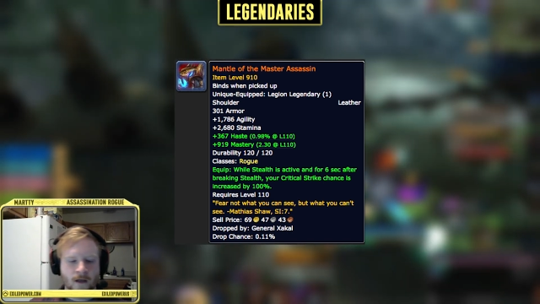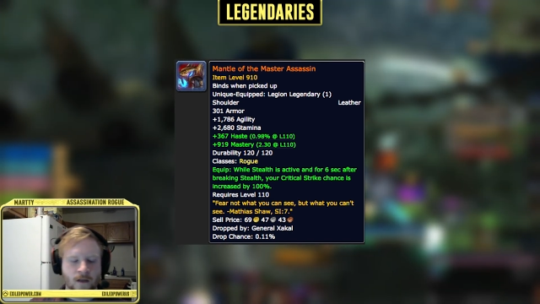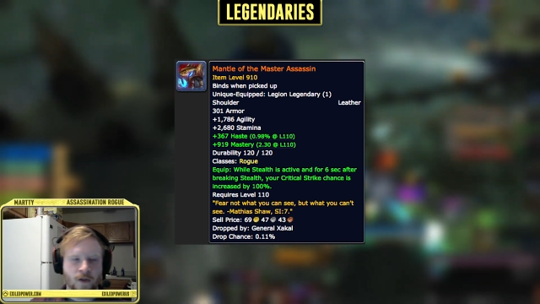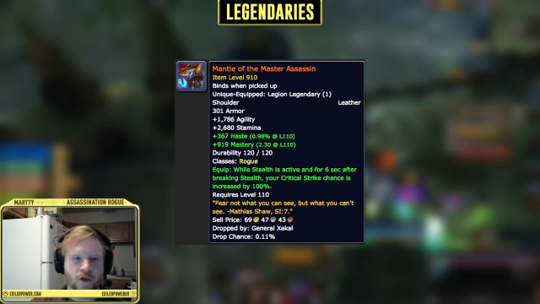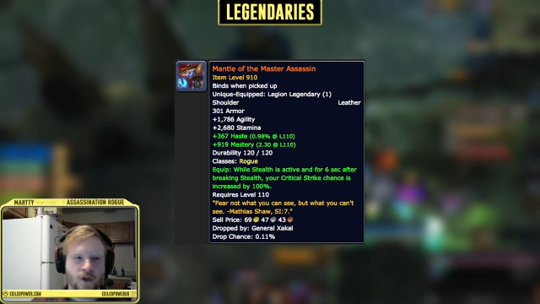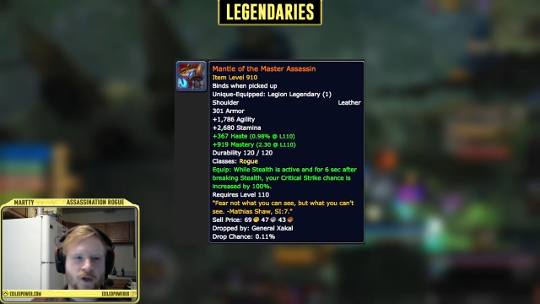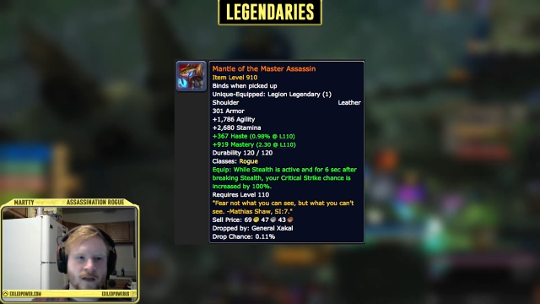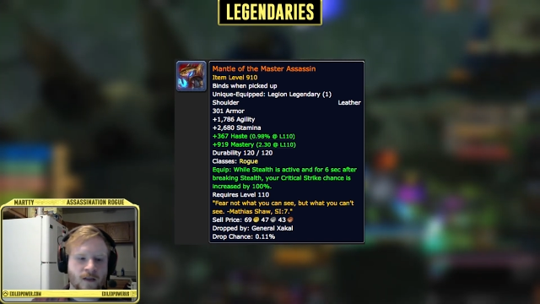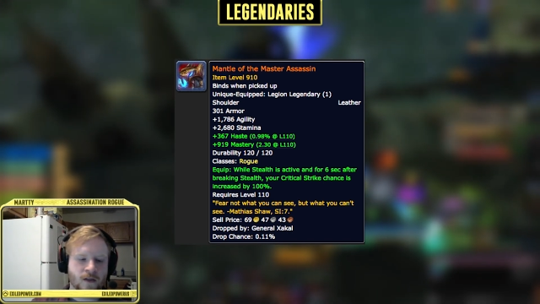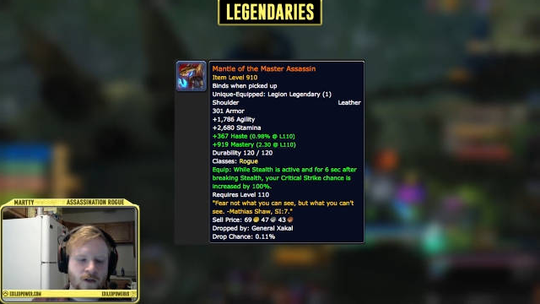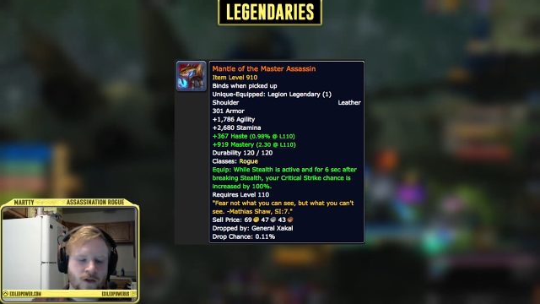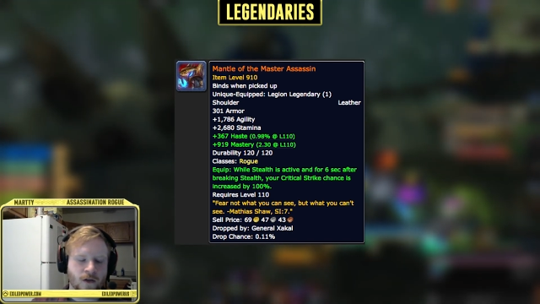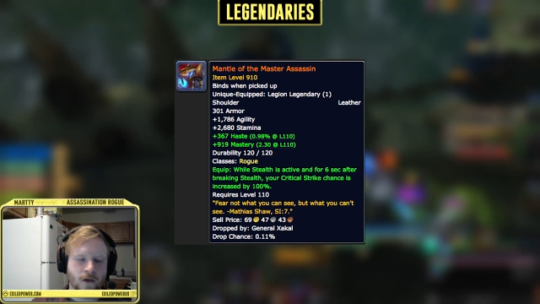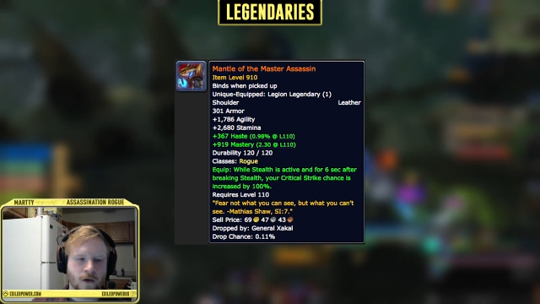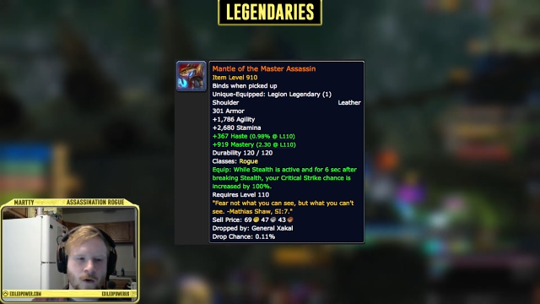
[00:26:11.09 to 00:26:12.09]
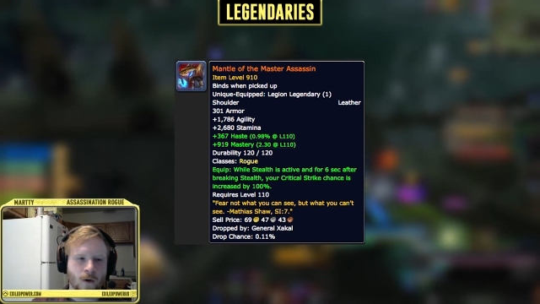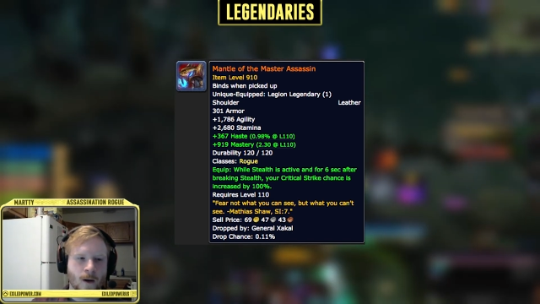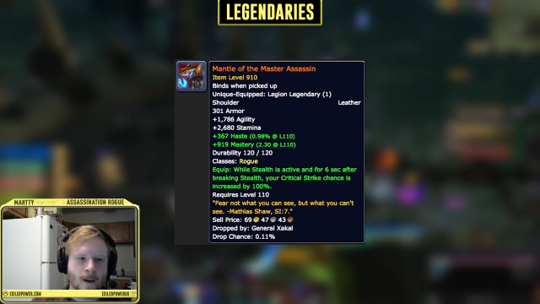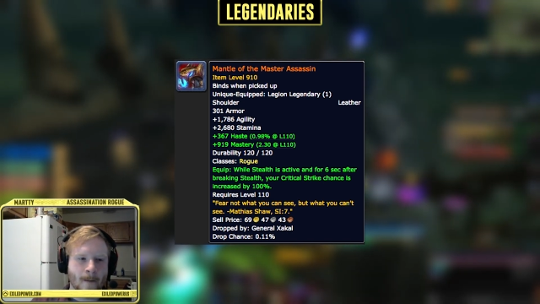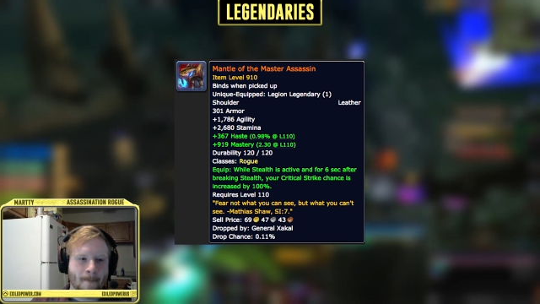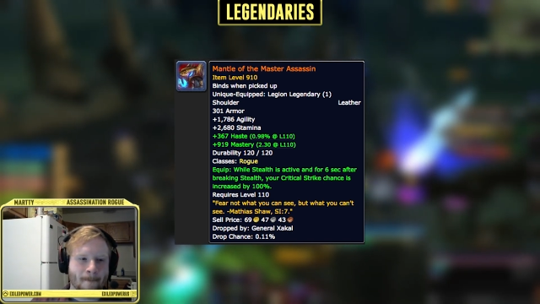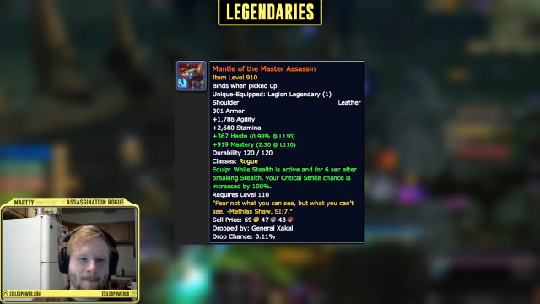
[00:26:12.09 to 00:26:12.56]
just to
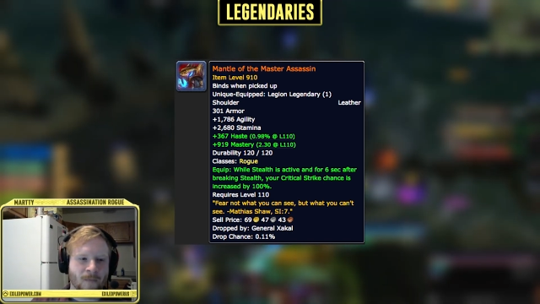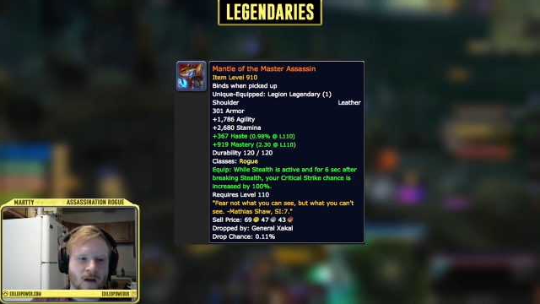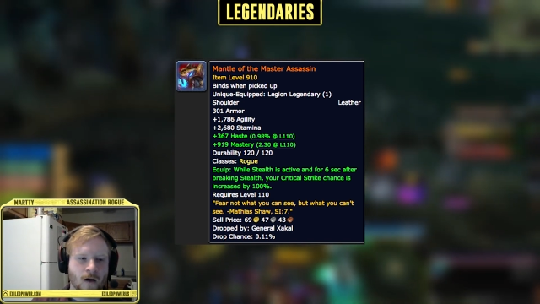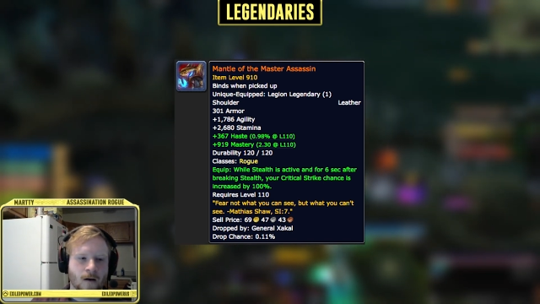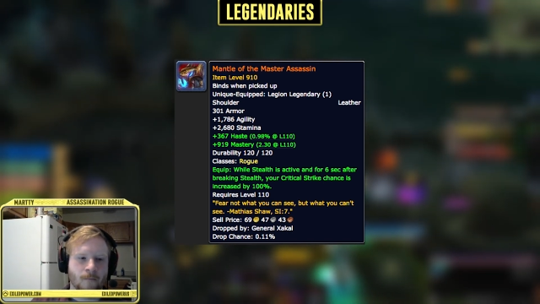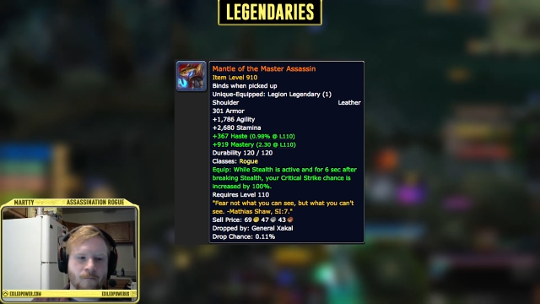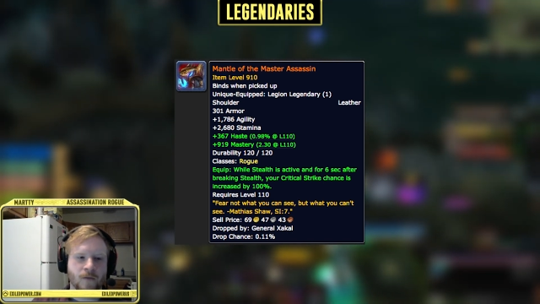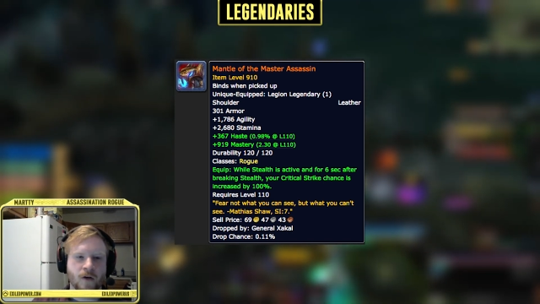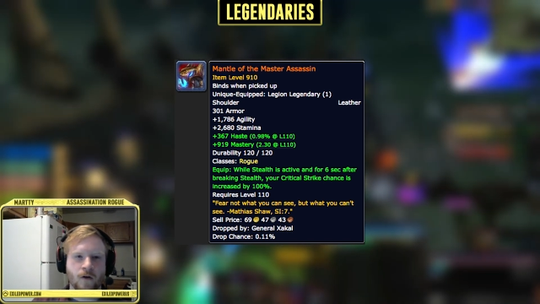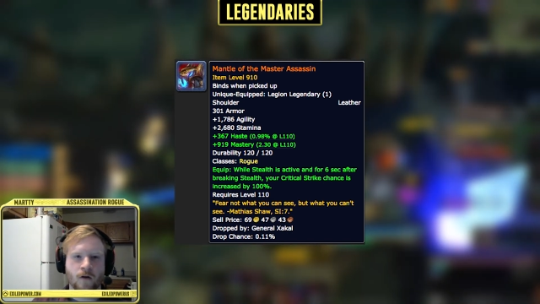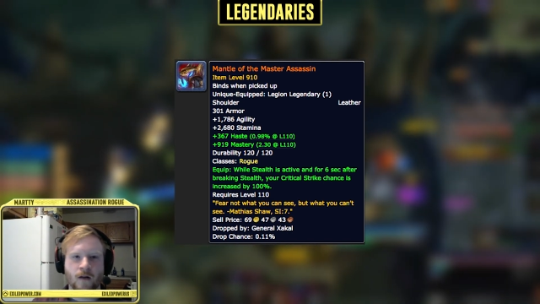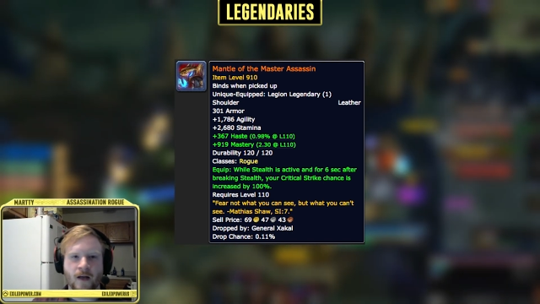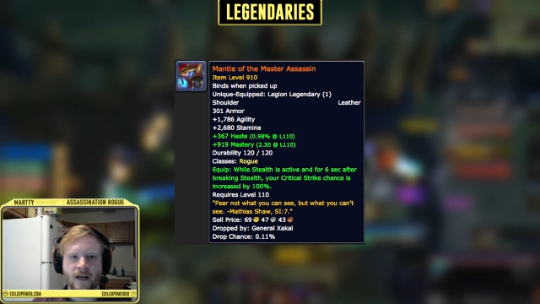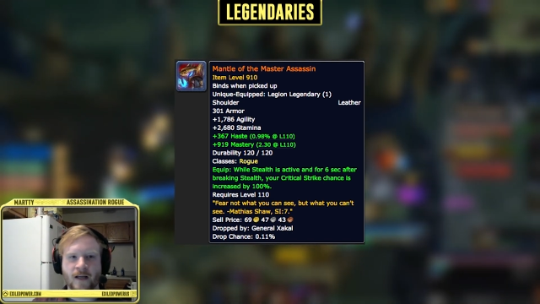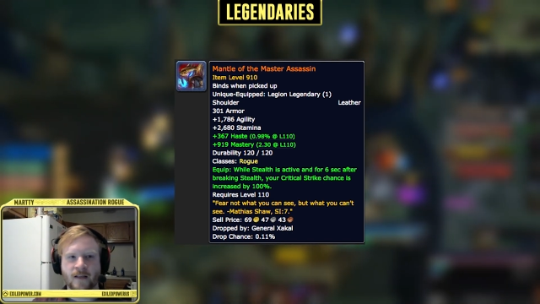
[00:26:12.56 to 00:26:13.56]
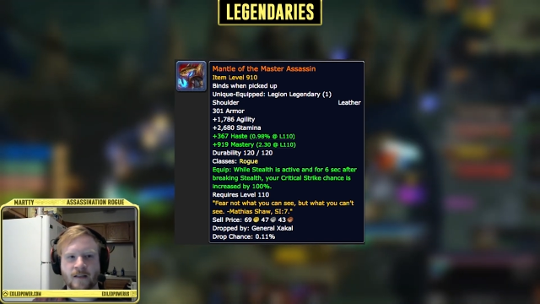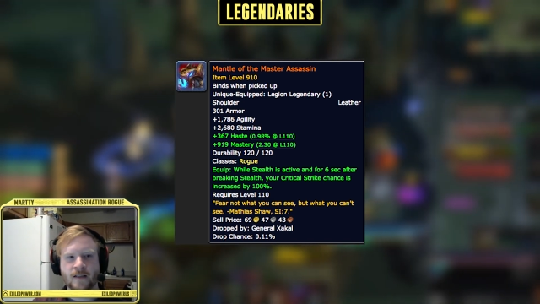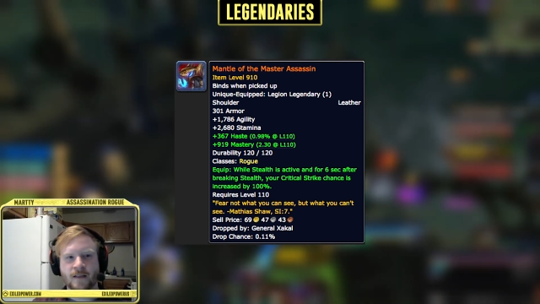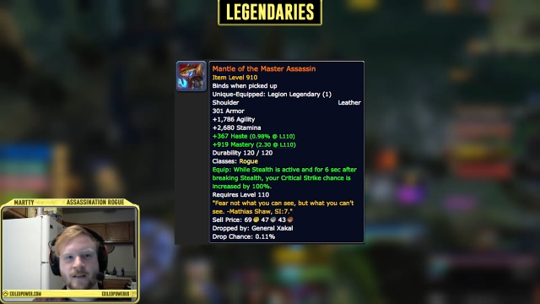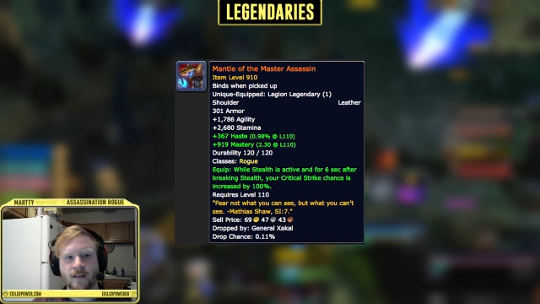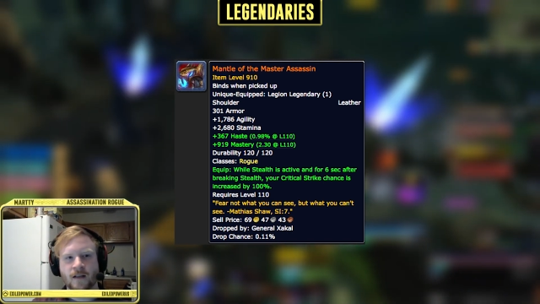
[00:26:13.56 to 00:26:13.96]
mutilate,